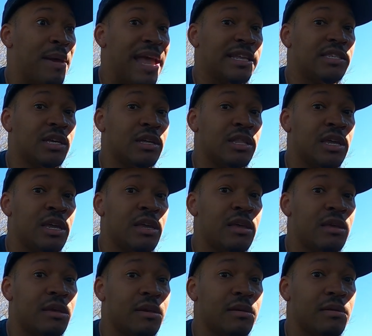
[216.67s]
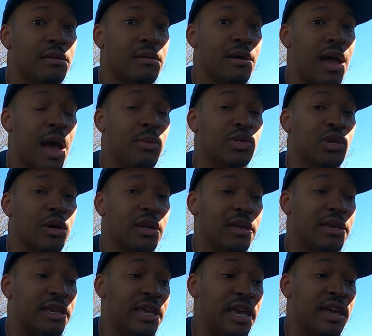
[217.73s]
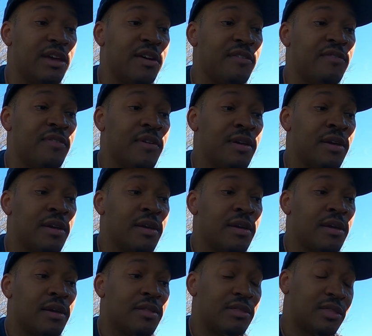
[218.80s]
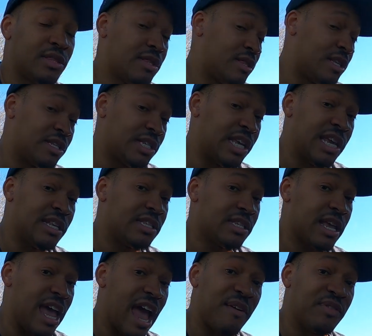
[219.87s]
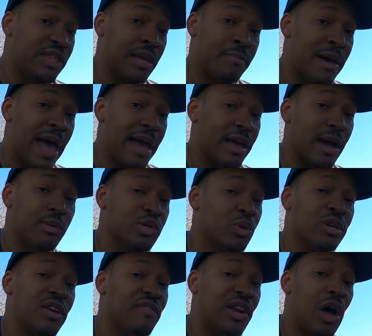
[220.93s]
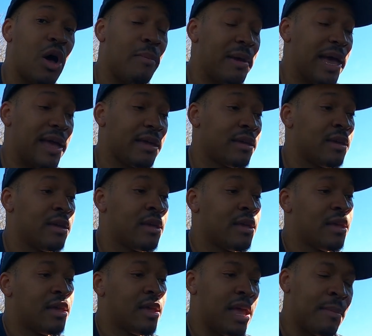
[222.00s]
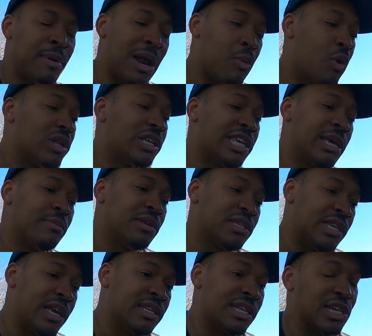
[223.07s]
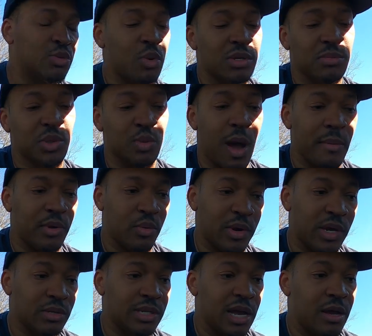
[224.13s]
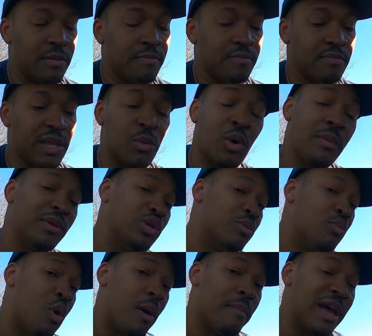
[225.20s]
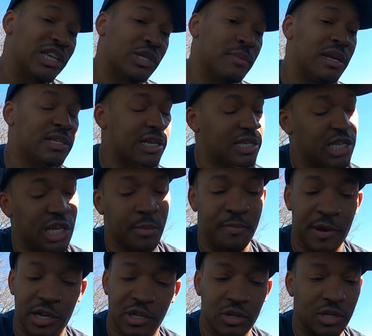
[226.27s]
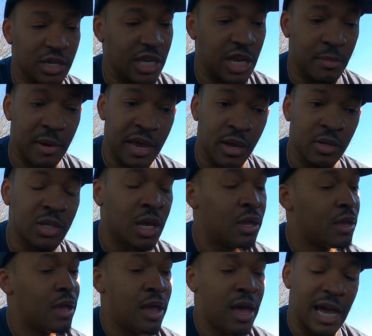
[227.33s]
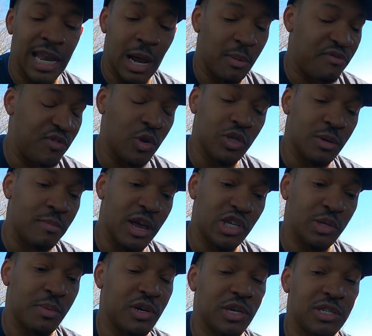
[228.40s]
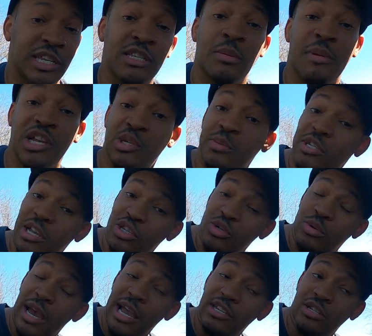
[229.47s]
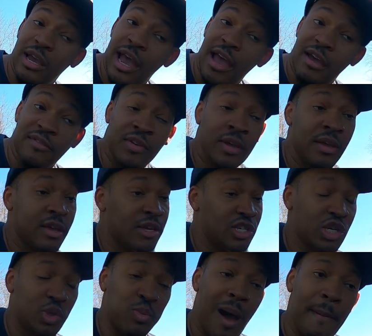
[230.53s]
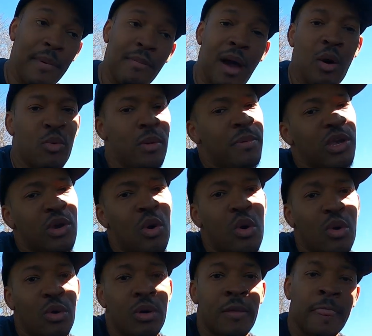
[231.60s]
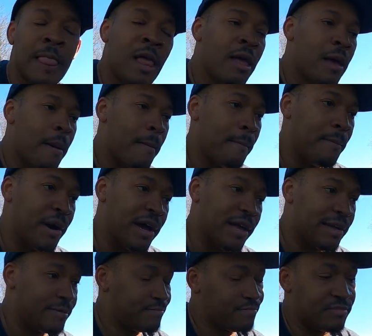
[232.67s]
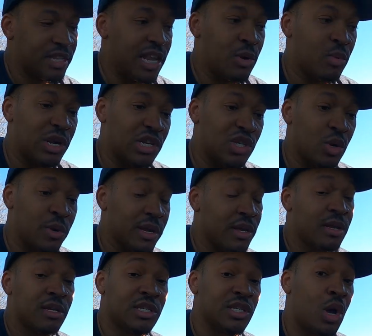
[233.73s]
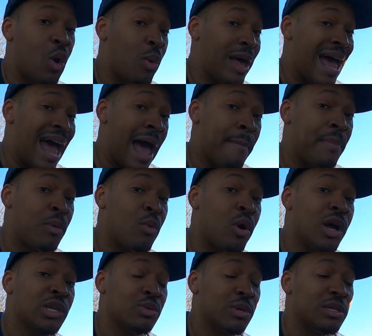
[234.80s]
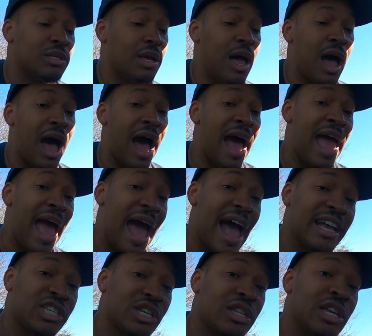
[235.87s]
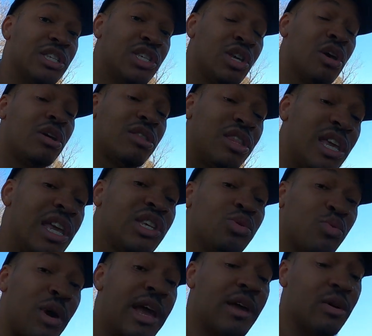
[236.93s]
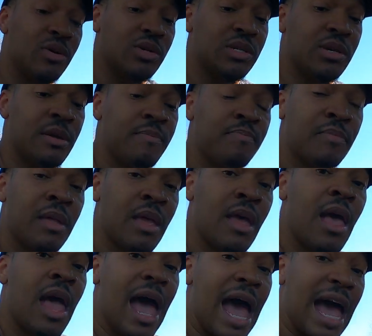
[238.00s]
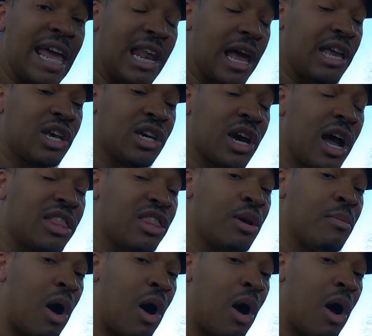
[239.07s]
basically, I was going to give the seats everything back. I was going to give it all back. But I wanted to keep the seats. I just wanted them to swap the rails out. They wanted me to do more measurements. I sent them pictures, emails, and I refused to measure because these are measurements that you guys should have. Just swap them out. We'd be cool. But they didn't want to do it. So what happened was was I actually took these rails and I cut